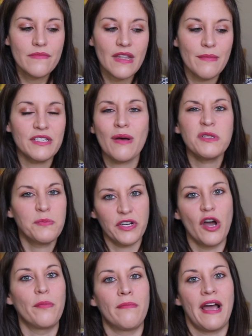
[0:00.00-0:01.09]
But so I was pretty
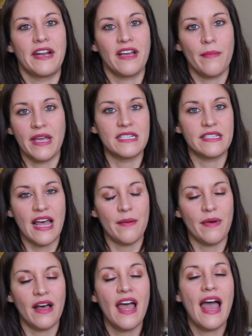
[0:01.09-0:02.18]
open-minded coming into the
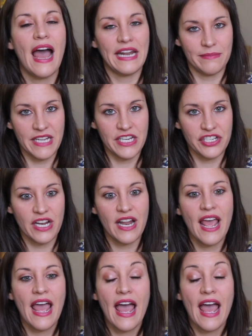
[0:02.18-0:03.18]
Emma adaptation.